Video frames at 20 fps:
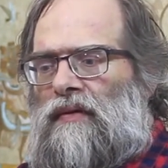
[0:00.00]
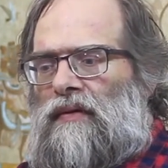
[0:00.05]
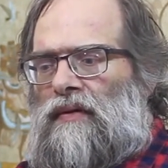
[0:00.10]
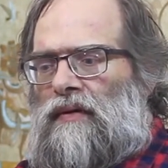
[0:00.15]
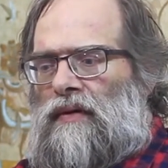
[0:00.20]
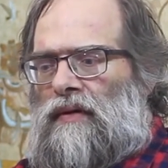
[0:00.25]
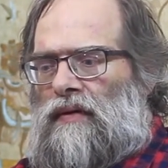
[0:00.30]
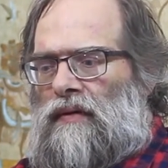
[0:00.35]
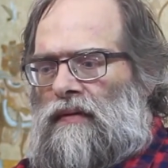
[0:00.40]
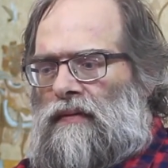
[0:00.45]

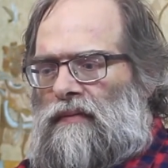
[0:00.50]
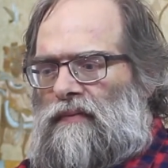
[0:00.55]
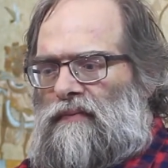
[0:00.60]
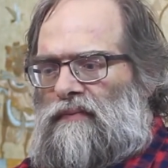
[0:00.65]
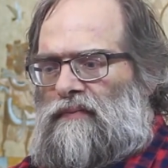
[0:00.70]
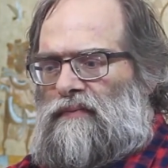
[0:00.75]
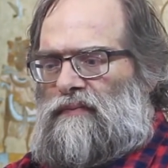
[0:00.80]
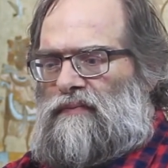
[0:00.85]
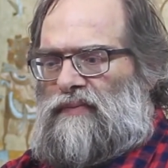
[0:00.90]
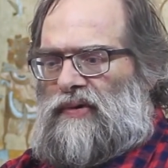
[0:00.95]

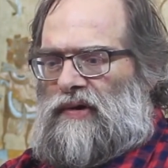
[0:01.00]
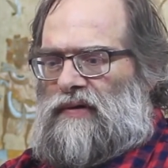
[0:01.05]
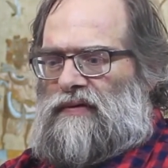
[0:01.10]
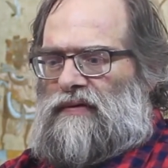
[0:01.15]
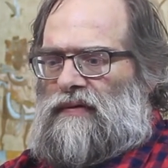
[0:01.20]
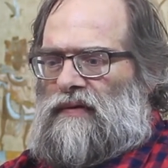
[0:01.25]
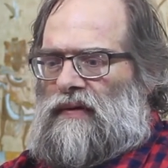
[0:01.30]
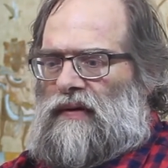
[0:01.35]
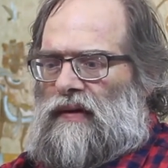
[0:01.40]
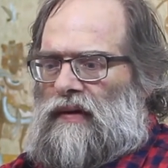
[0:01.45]

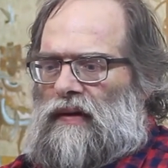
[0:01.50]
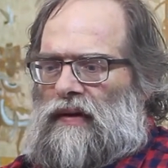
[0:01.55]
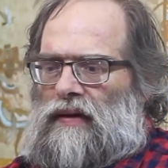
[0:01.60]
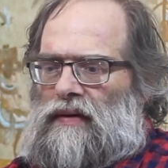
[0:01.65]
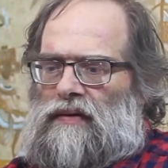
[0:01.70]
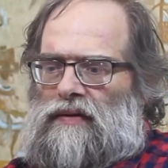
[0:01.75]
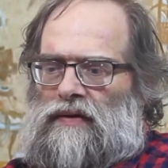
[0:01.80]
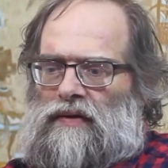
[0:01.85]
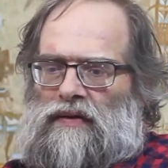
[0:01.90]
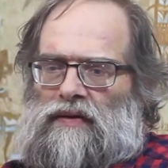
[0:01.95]
But,
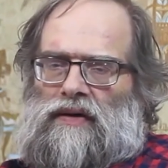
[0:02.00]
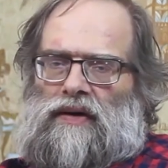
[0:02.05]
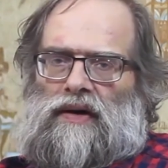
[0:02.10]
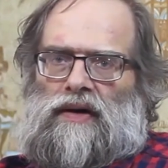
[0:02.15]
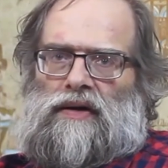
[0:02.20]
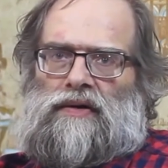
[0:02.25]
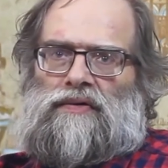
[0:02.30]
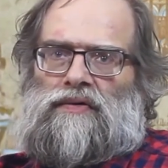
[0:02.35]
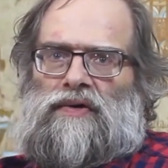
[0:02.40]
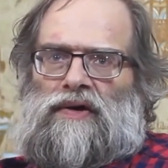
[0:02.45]
you know,
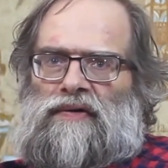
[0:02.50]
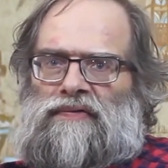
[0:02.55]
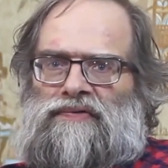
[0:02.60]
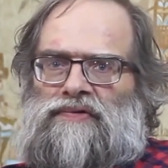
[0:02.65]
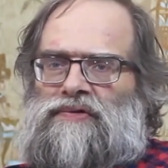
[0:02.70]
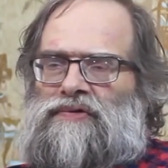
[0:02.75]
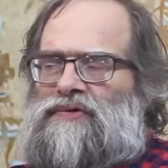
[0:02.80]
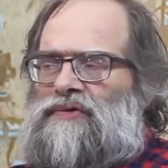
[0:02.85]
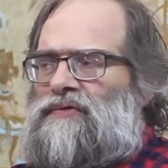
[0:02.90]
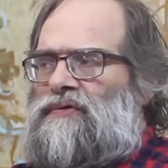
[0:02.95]
you have
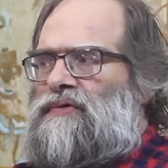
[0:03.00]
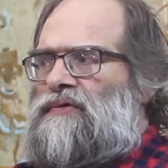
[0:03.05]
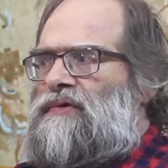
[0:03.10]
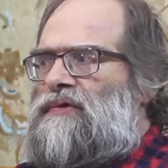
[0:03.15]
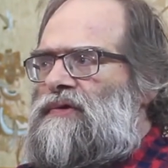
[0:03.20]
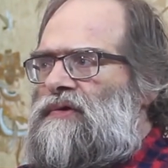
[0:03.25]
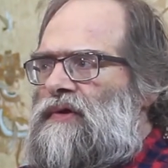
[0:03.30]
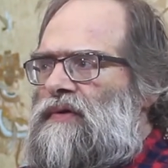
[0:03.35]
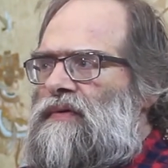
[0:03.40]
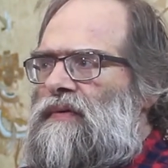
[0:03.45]
to
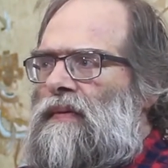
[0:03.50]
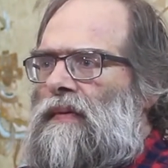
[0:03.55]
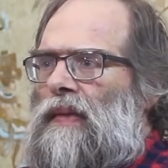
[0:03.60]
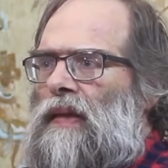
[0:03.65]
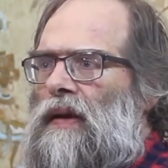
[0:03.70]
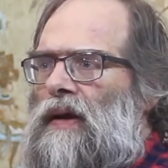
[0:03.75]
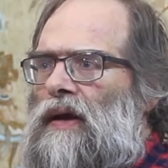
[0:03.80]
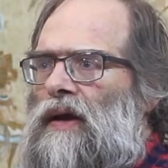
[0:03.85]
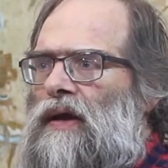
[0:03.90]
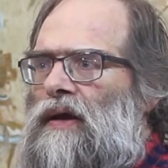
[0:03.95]
choose, you know.
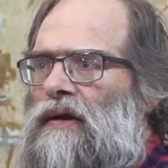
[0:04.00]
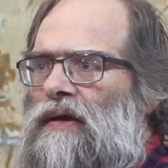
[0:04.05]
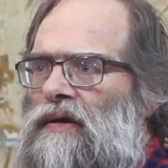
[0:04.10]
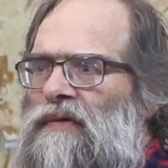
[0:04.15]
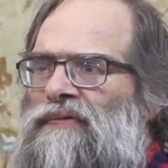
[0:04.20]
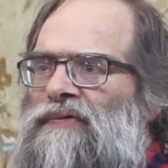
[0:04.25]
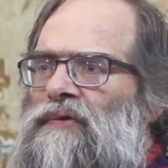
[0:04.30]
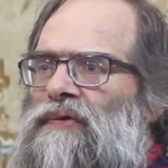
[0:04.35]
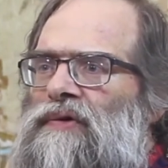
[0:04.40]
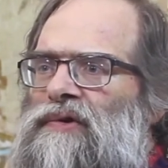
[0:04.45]

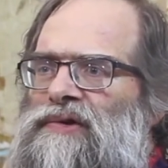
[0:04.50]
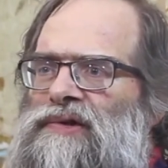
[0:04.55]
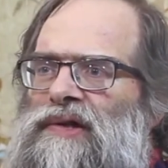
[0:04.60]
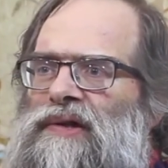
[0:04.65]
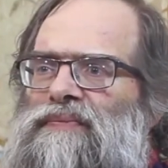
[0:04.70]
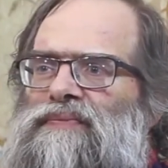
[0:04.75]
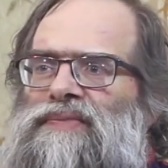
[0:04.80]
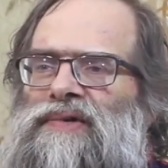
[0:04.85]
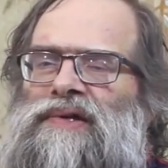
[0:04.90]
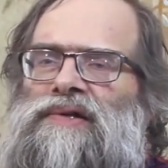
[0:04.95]
If you
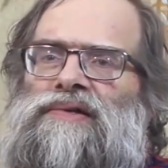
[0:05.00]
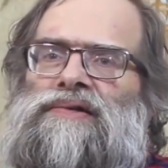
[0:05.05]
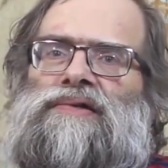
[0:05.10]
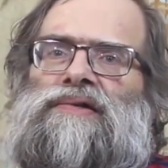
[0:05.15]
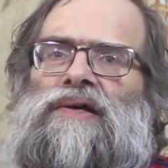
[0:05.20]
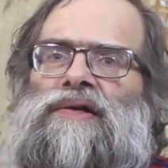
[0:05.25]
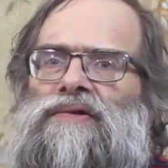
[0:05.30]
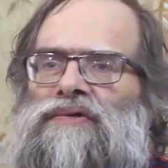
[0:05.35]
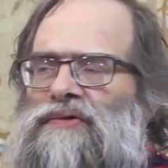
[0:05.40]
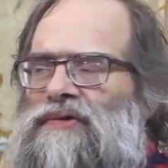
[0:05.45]
accept this,
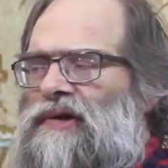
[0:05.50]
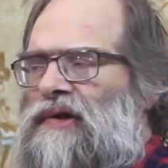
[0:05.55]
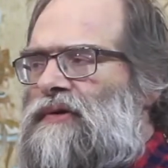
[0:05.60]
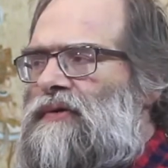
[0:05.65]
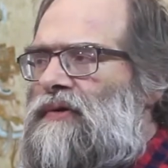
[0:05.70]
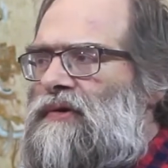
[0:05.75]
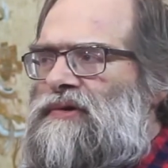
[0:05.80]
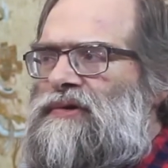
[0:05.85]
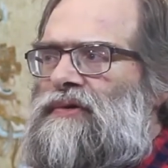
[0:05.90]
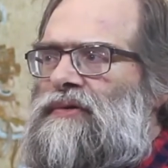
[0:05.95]
then you
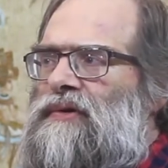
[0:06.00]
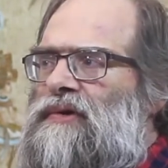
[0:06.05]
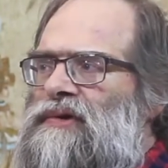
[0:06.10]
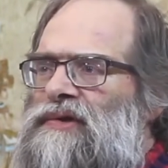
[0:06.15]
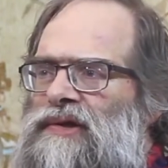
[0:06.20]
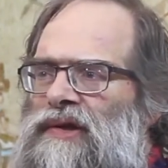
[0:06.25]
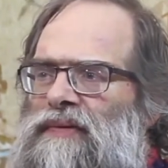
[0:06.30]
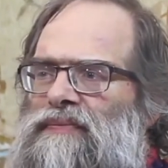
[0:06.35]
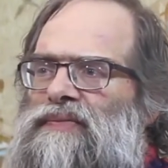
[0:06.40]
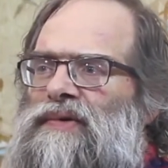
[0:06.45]
can also
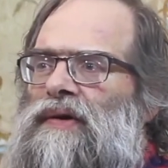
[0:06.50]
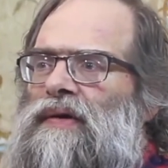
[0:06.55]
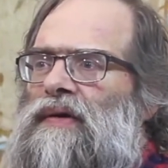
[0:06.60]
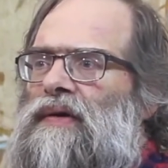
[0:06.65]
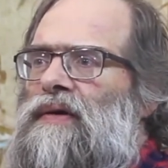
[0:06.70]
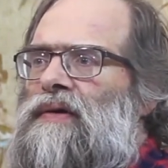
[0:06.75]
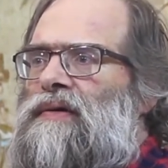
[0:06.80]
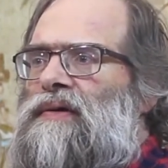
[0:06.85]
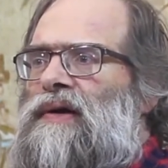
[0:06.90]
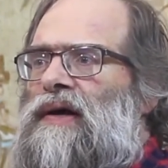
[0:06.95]
accept
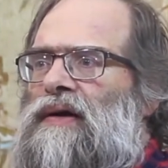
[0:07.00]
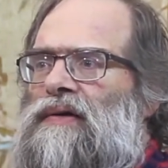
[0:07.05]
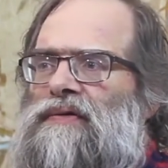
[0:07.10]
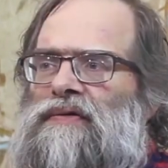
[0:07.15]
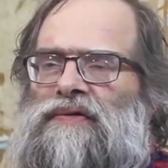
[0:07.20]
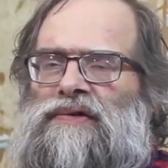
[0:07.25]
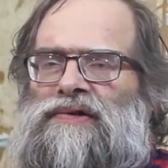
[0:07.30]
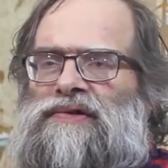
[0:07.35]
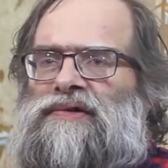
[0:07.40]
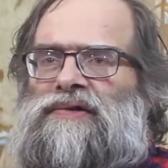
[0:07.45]

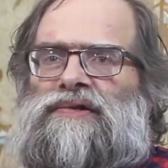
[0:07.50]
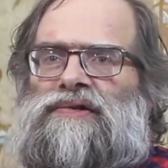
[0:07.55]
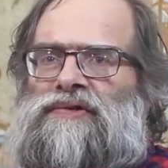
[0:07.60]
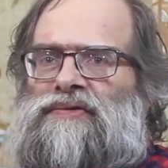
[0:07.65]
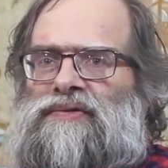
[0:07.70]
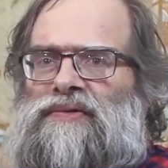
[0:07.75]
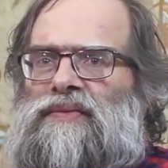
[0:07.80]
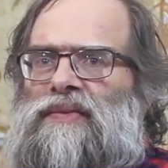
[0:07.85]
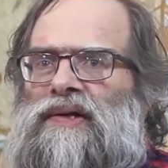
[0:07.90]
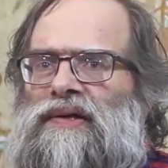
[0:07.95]
that
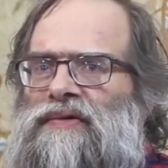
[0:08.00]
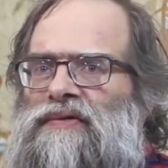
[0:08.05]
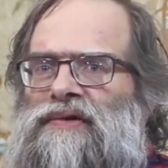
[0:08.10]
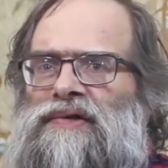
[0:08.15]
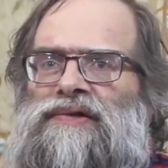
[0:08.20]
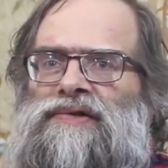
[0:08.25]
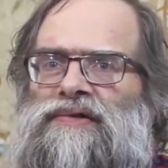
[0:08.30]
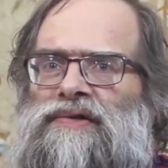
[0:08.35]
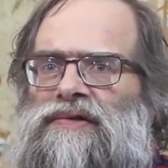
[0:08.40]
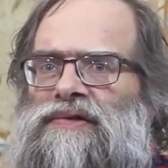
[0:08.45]
Christians remain
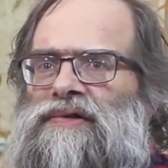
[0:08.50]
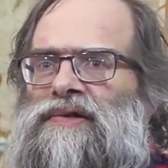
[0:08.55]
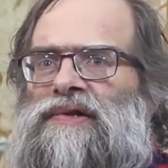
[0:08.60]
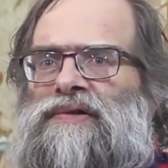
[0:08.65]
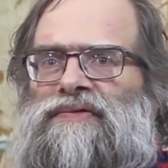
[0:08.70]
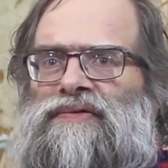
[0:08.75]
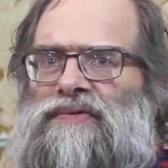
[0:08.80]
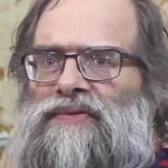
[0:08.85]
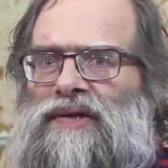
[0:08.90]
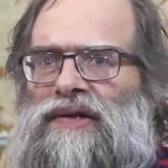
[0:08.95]
Christians
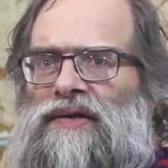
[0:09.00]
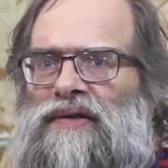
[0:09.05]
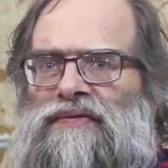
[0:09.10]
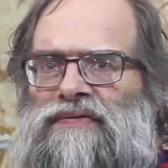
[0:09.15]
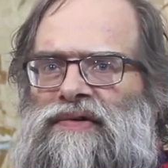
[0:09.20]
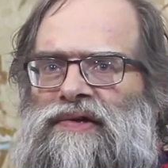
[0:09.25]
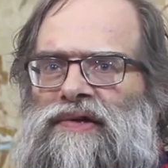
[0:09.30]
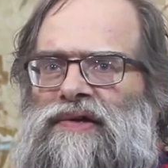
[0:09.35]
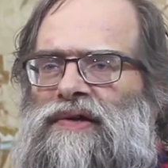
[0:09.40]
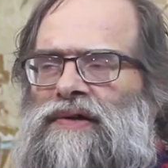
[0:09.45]
even when
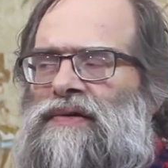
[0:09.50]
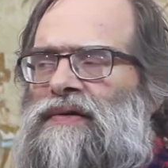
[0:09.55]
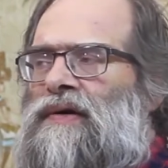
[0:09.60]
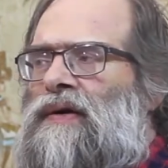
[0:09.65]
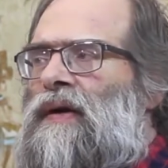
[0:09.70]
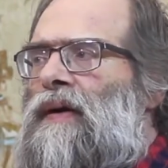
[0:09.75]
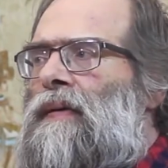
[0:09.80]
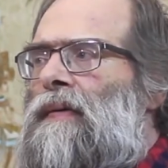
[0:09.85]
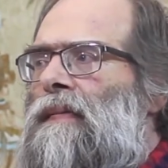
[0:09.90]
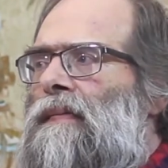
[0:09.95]
living in
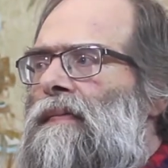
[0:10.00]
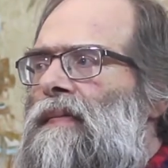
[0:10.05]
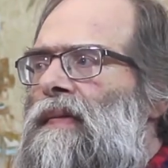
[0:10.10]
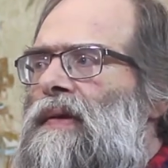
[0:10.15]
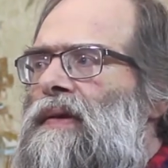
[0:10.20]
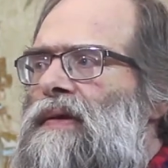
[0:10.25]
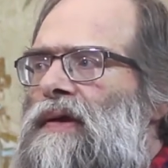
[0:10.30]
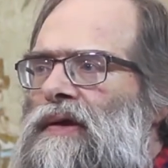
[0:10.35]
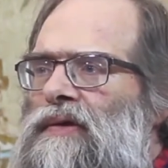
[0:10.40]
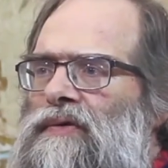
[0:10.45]
India.
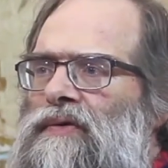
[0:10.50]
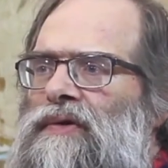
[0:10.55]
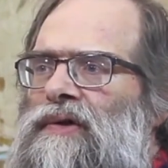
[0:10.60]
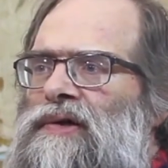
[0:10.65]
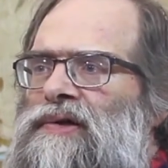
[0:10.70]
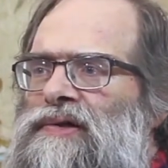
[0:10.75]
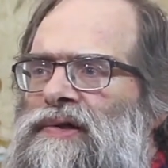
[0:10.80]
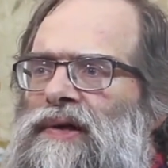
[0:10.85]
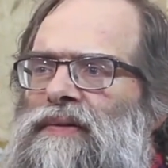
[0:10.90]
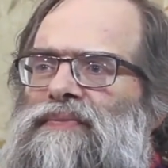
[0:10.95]
Then you
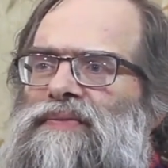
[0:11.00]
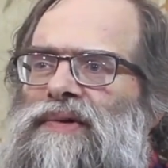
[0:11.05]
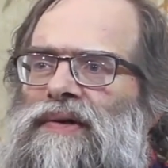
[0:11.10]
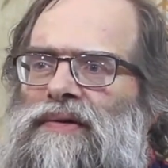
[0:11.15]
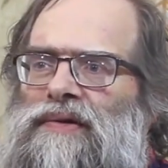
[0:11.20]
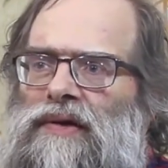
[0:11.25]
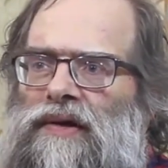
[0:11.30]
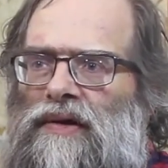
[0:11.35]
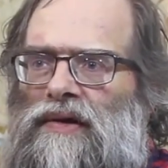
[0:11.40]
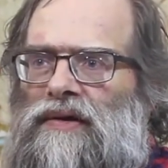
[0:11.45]
accept
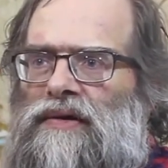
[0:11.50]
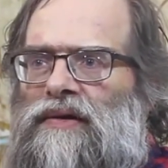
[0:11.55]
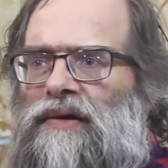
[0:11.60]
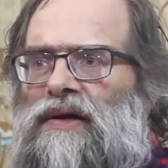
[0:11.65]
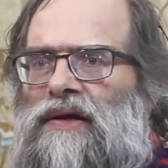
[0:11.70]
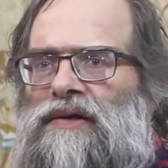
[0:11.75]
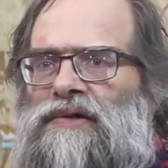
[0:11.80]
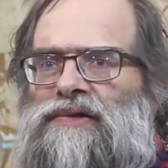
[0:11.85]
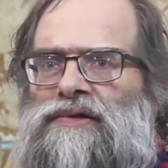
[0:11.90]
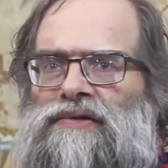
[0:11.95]
that
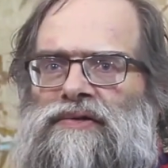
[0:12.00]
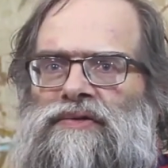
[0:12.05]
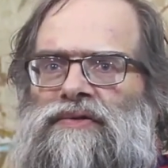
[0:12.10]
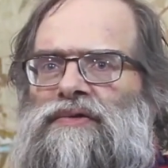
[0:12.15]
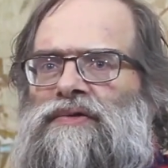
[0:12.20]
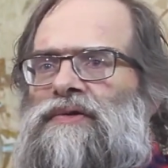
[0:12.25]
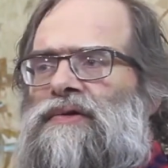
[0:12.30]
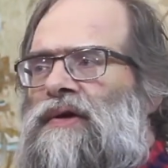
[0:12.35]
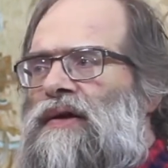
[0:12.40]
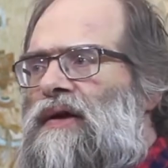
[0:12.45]

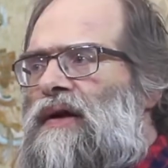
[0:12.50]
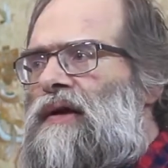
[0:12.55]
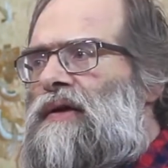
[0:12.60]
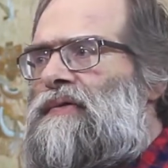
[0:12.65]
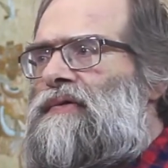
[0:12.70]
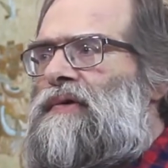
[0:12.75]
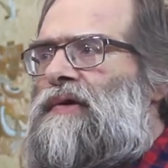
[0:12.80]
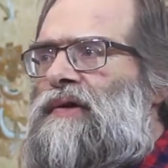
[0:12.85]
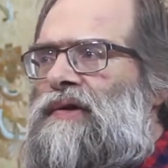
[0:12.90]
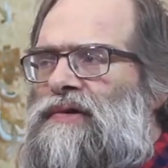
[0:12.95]
nationhood
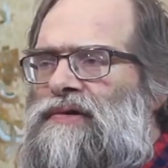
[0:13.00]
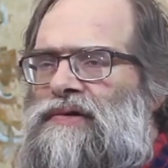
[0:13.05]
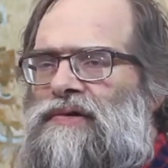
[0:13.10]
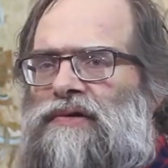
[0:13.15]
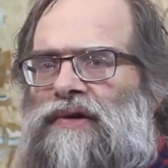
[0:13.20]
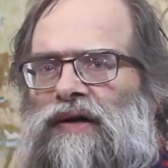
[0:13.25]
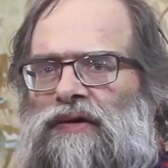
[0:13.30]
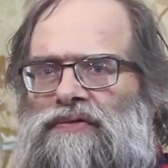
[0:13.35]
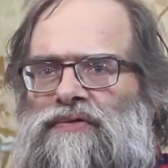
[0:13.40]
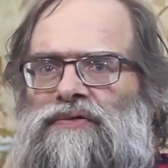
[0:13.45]
and
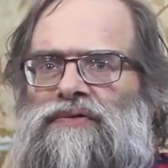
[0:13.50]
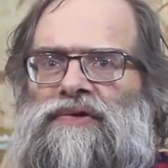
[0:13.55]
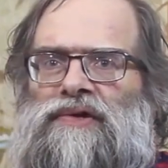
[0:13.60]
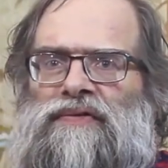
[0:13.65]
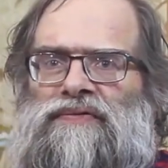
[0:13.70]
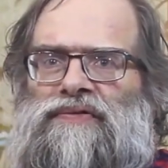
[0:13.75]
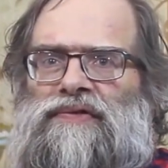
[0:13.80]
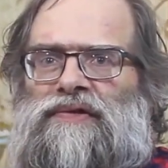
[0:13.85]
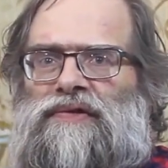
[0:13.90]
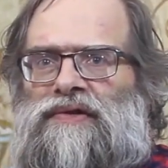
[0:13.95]
religion are two
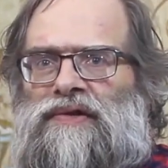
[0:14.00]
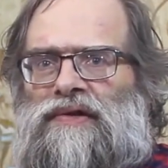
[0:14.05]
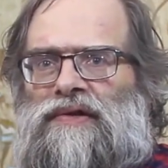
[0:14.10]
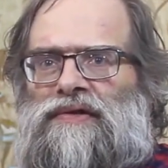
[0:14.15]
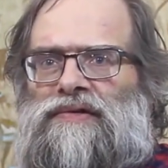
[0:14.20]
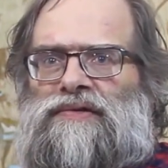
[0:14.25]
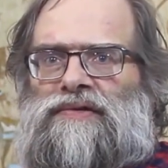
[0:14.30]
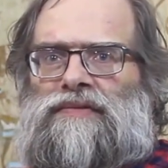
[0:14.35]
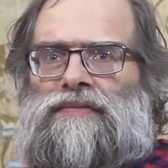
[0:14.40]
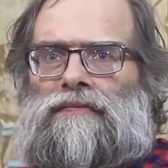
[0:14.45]
different
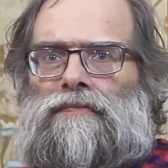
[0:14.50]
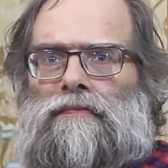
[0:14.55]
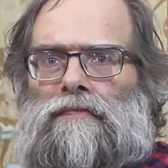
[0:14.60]
things.